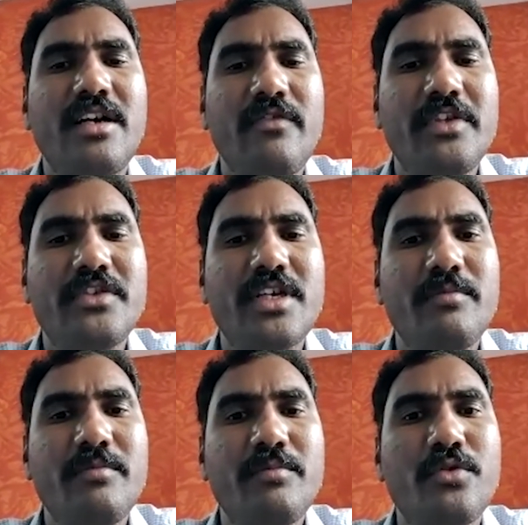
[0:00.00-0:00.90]
which can
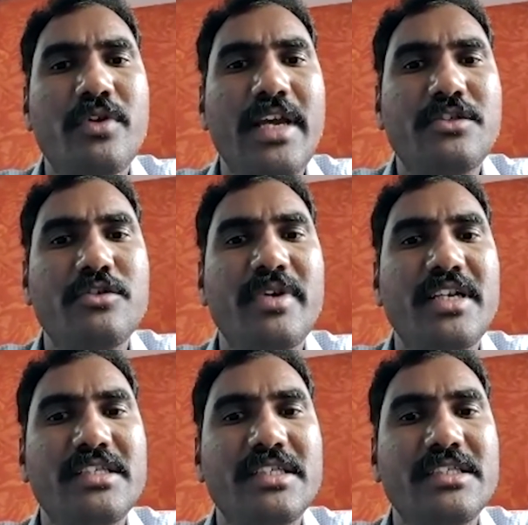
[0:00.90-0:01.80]
improve
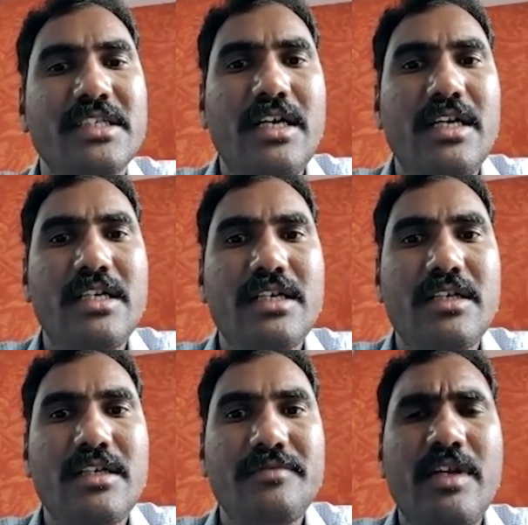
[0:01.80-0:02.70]
gastroparesis. And
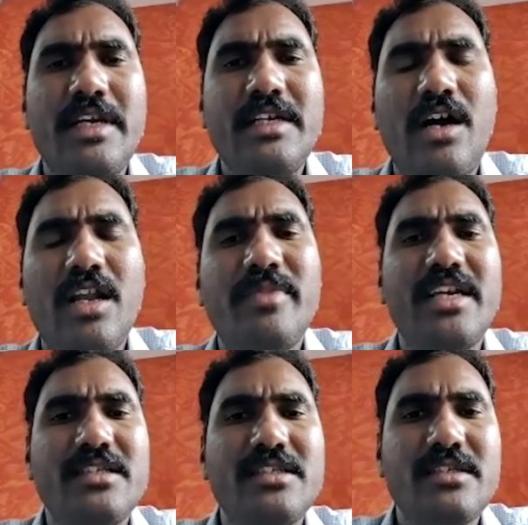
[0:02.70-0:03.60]
it all
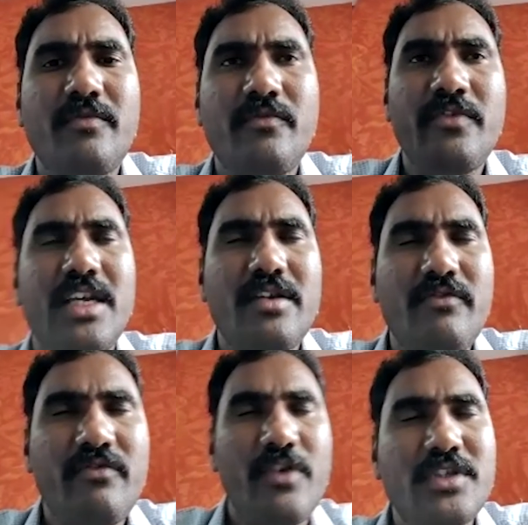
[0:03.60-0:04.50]
begins where
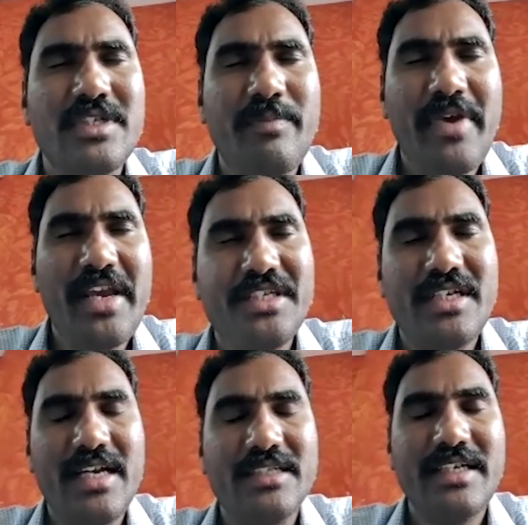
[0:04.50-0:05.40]
once the patient
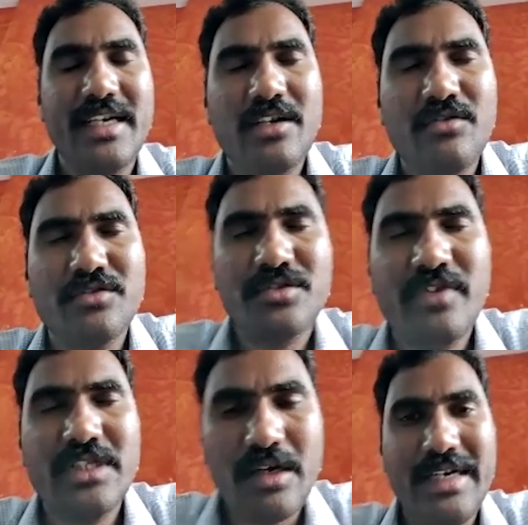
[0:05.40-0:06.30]
has diagnosed with
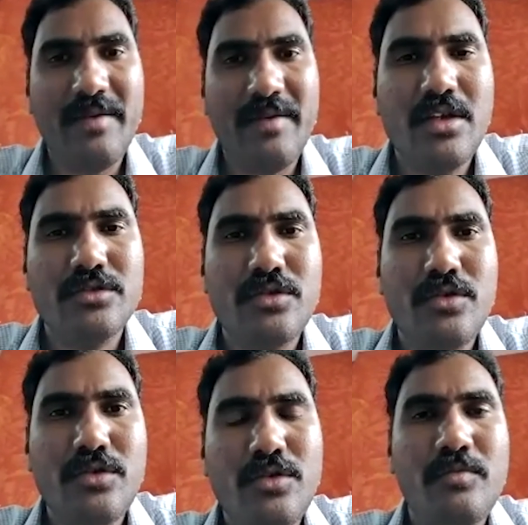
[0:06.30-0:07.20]
diabetes.
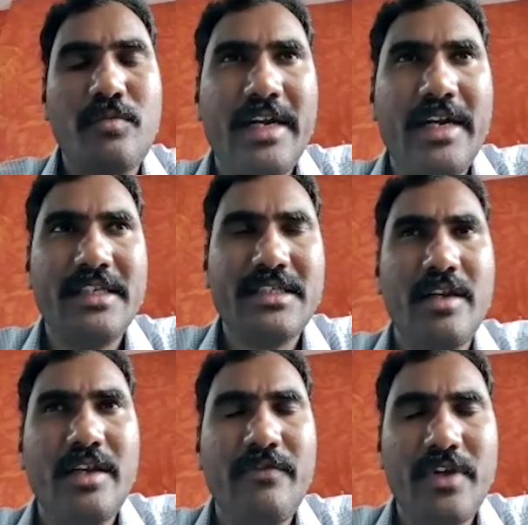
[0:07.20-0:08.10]
So it is
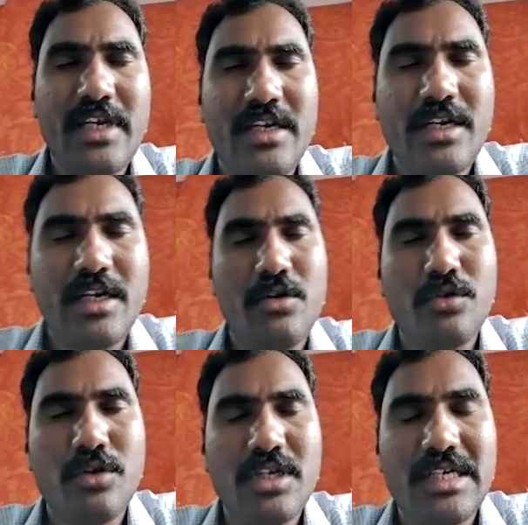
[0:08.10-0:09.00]
if you can
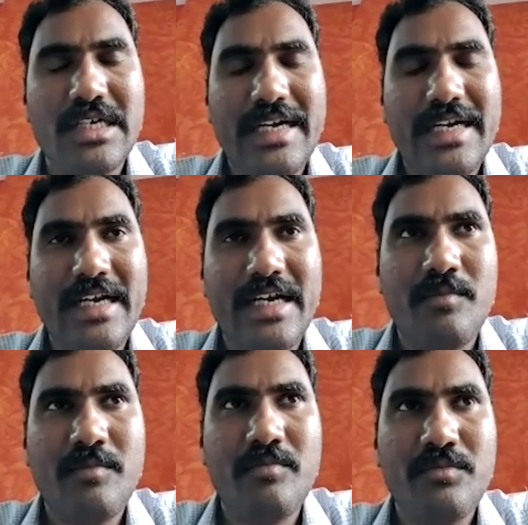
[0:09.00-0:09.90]
control the
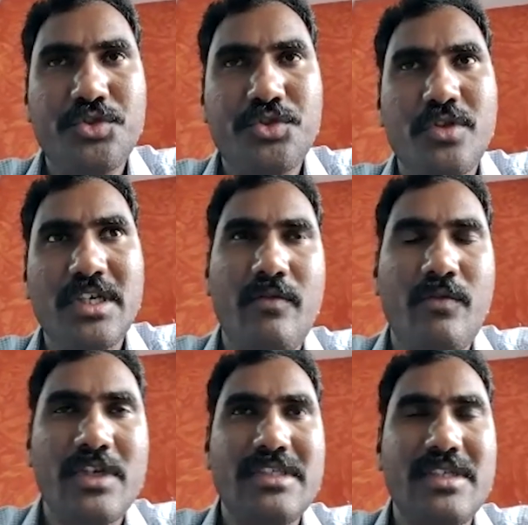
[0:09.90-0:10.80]
sugar
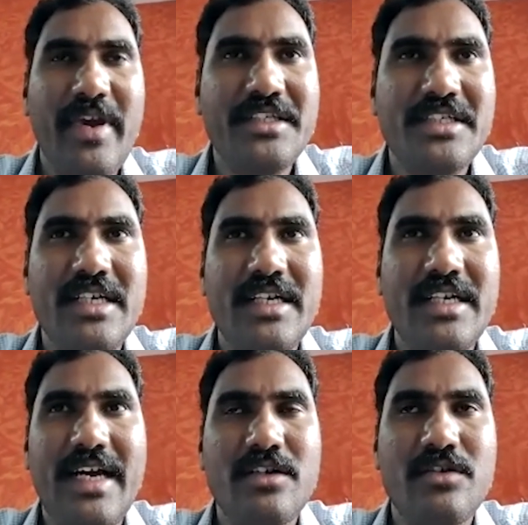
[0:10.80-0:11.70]
once the patient
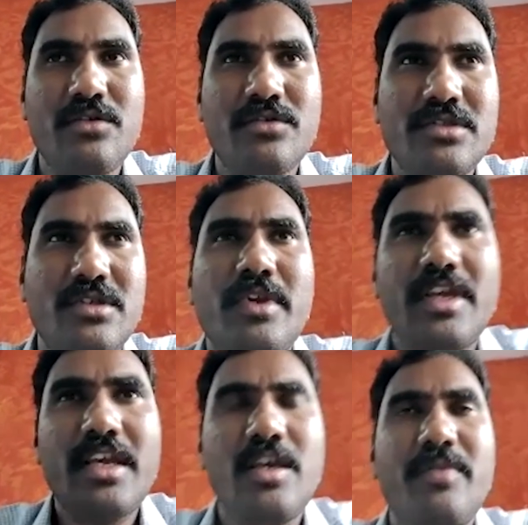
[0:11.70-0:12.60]
diagnosed,
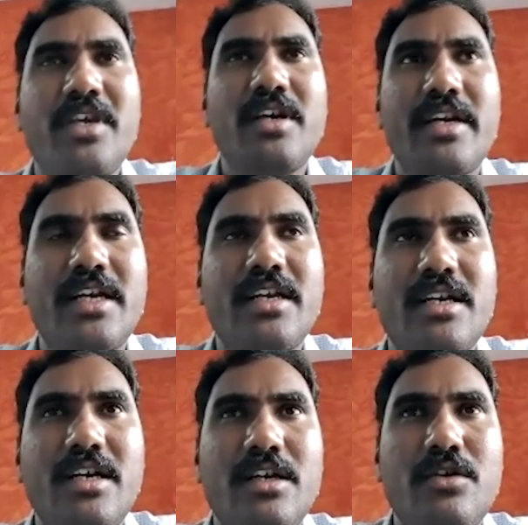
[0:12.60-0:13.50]
keeping regular
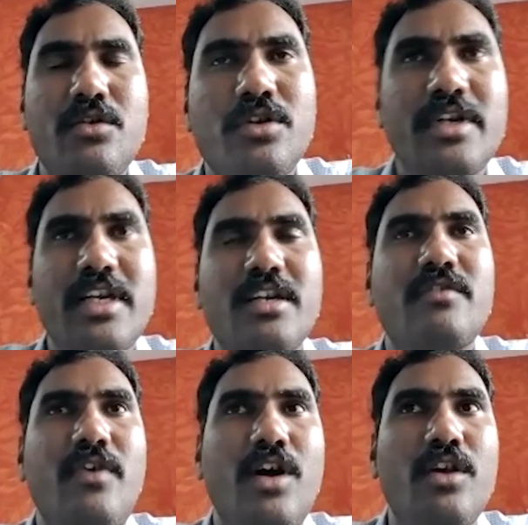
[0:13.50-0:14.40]
control, regular
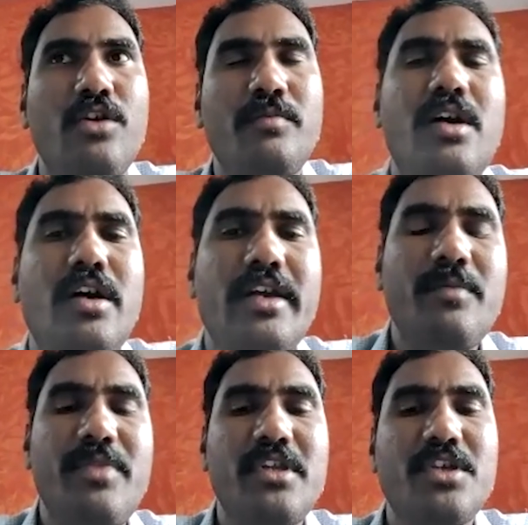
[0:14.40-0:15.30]
follow up, or
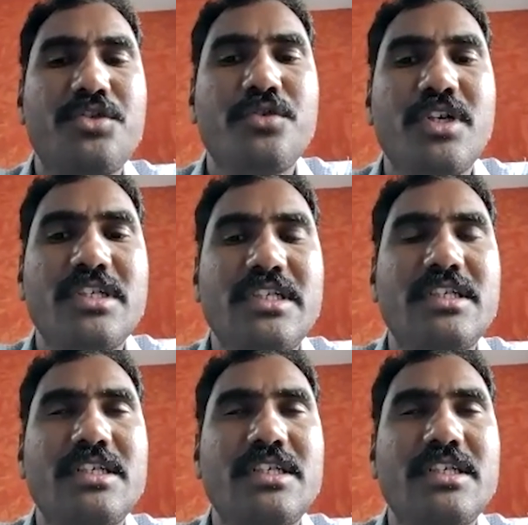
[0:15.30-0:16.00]
keeping the sugars